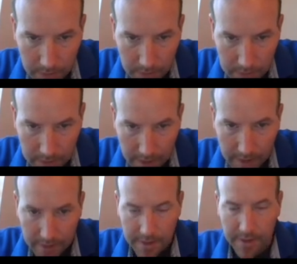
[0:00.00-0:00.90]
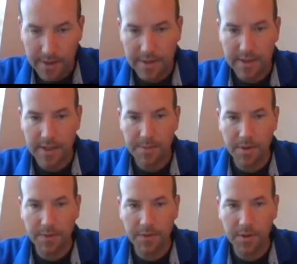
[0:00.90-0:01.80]
to say it's steeper
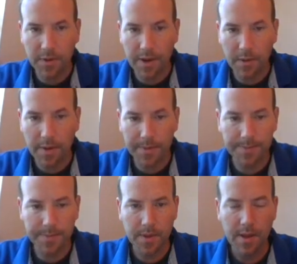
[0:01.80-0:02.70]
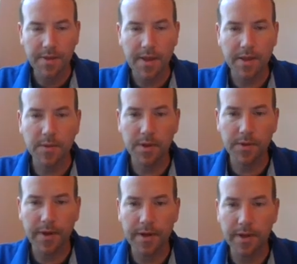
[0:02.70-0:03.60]
if you go that way. That's what the
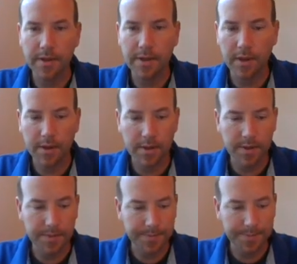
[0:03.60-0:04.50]
gradient is telling us.